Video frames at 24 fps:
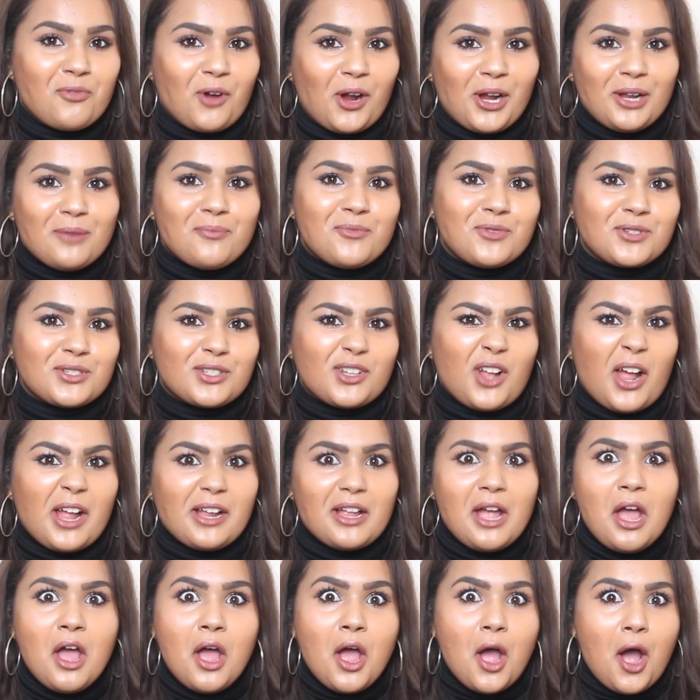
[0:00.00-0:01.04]
Brighton was
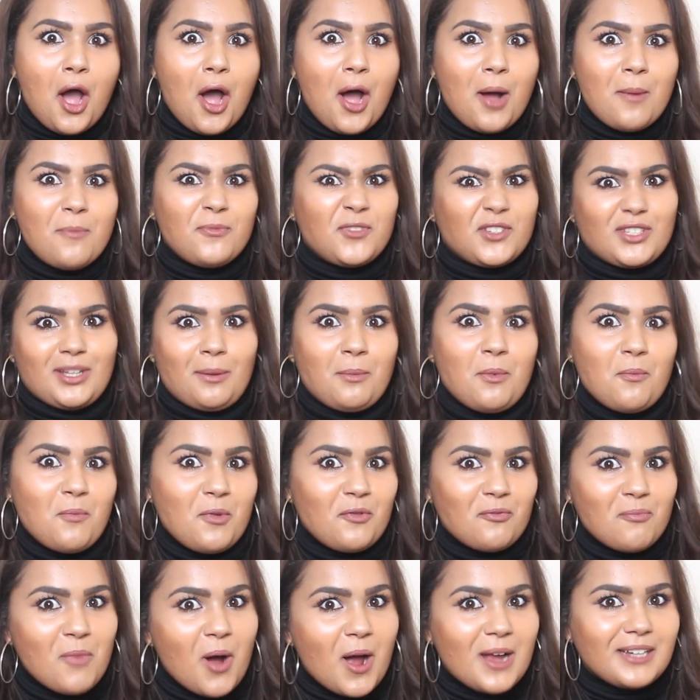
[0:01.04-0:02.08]
like for someone
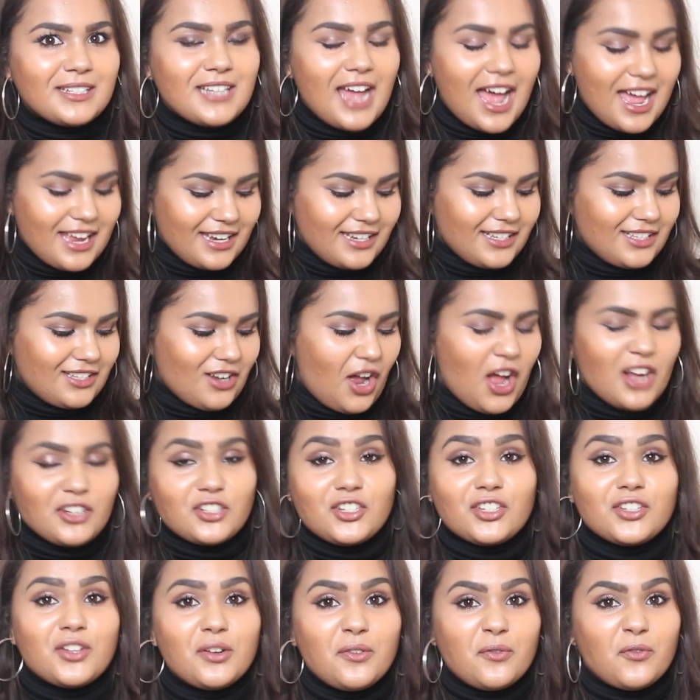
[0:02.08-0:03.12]
with my taste. I
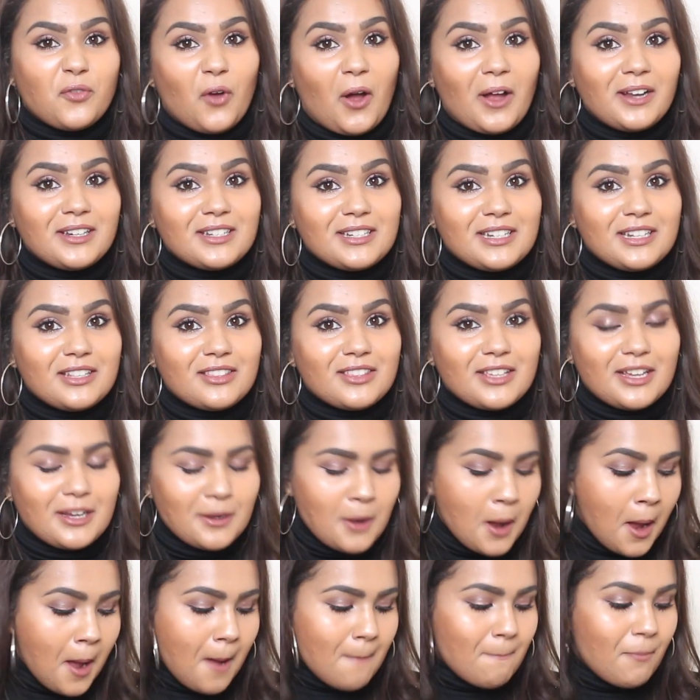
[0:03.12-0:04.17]
just couldn't find
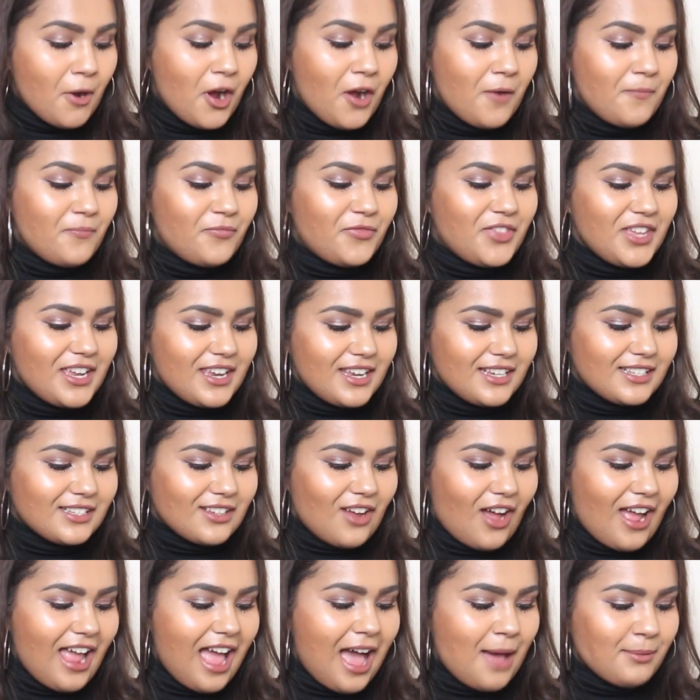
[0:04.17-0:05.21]
anything, but this,
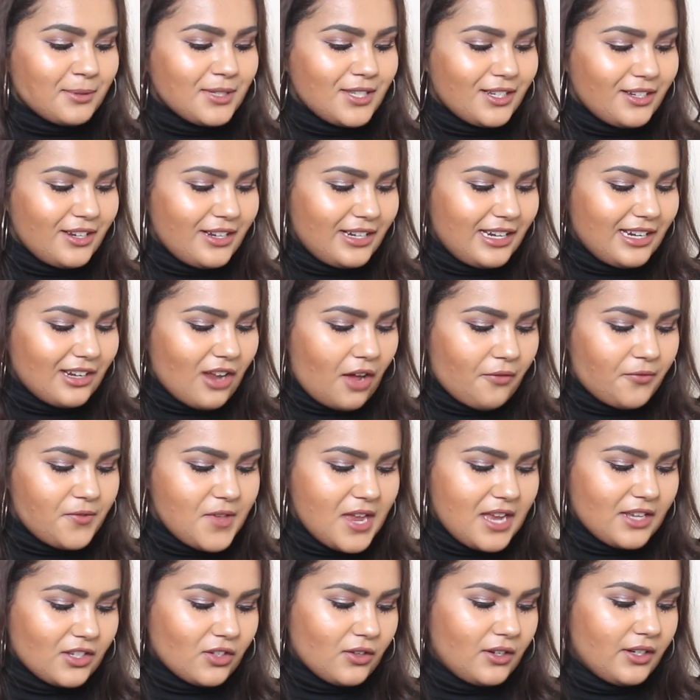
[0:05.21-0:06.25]
I absolutely love
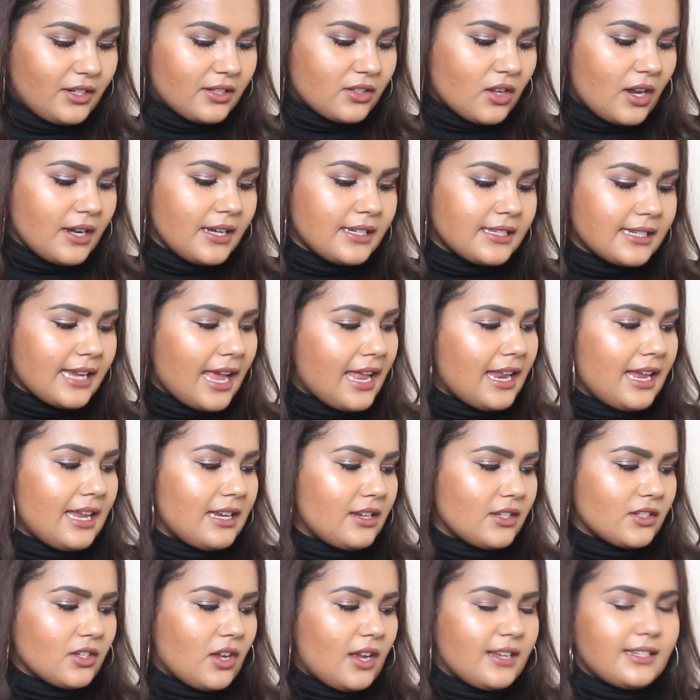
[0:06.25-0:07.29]
this, so I decided to get it
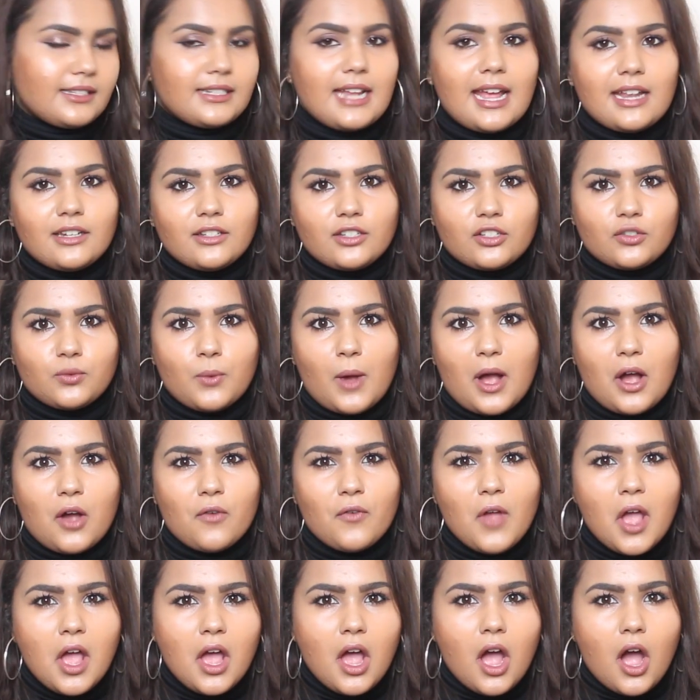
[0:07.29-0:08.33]
in a size 10 to
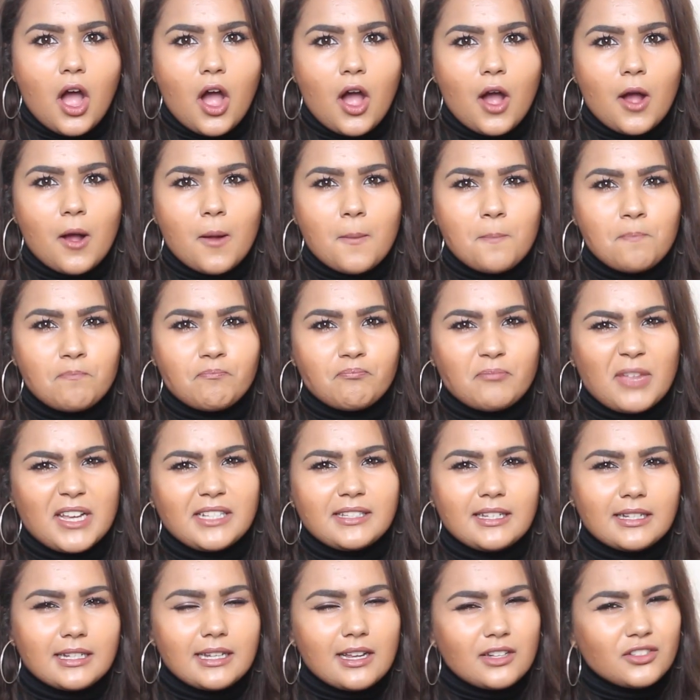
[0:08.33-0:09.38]
12.
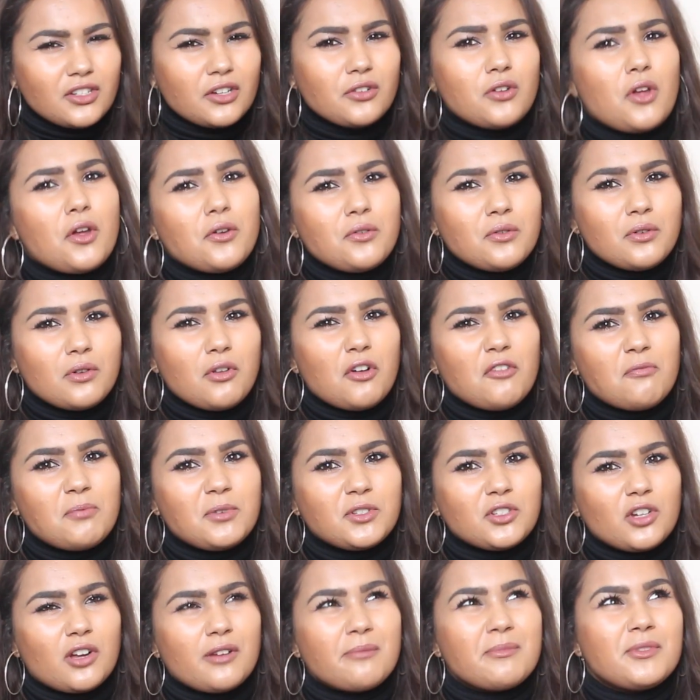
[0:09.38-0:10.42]
Basically I don't own a lot of
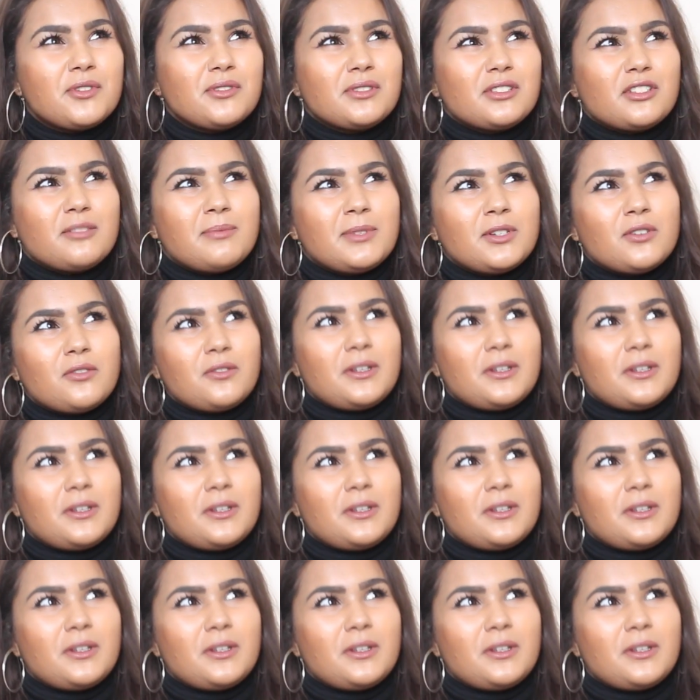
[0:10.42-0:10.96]
pyjamas, to be